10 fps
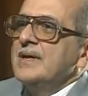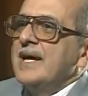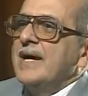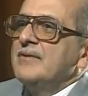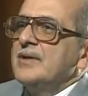
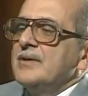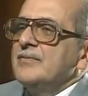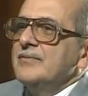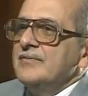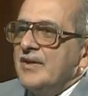have a
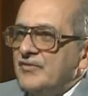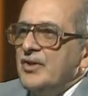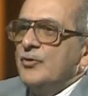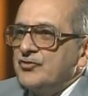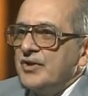
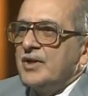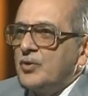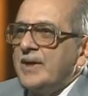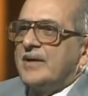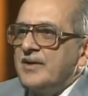resolution, a
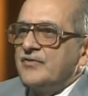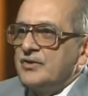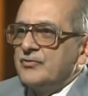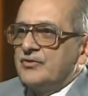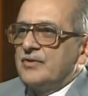quick
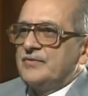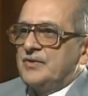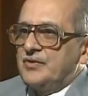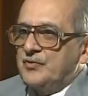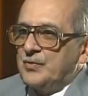resolution of
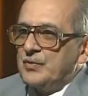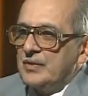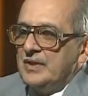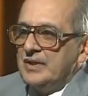the dispute.